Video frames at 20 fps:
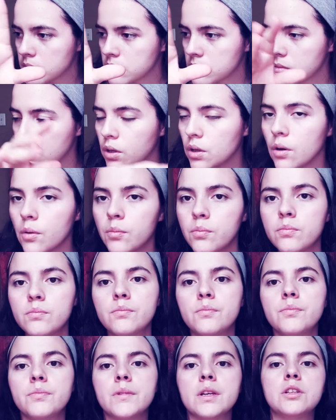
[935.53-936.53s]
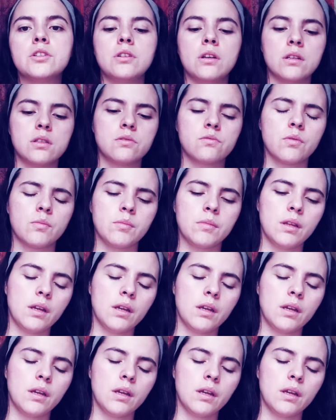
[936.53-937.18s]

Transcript: know, adjust from